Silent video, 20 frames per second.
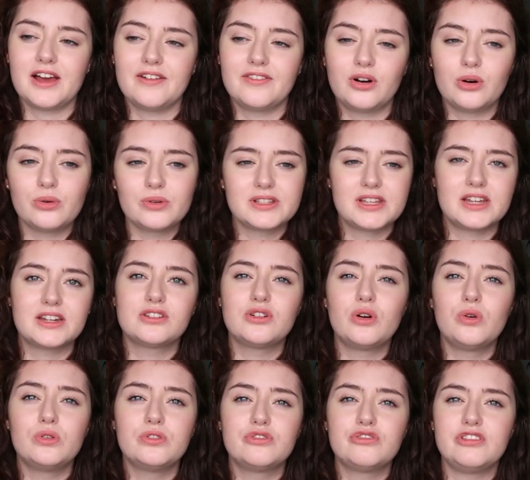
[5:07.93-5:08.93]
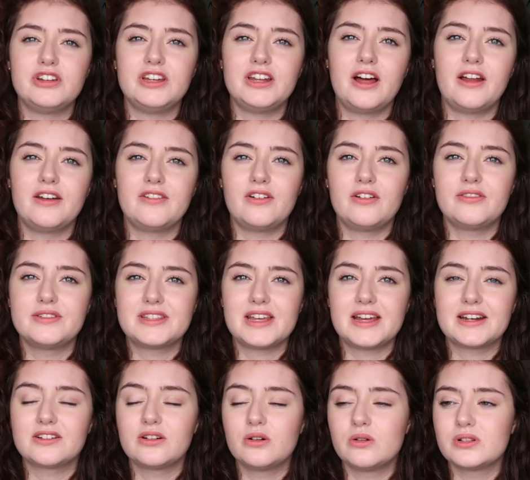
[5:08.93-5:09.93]
I've always had cold feet, I've always
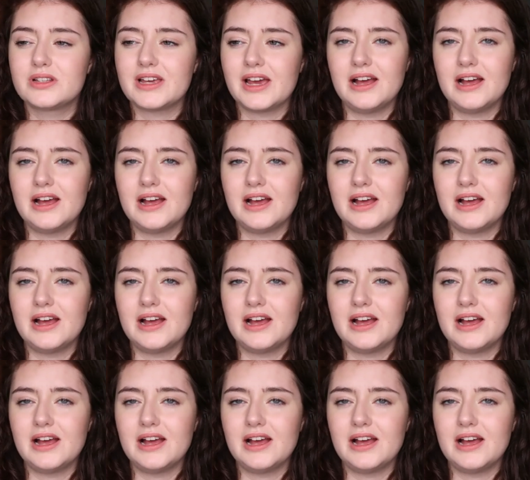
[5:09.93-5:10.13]
had cold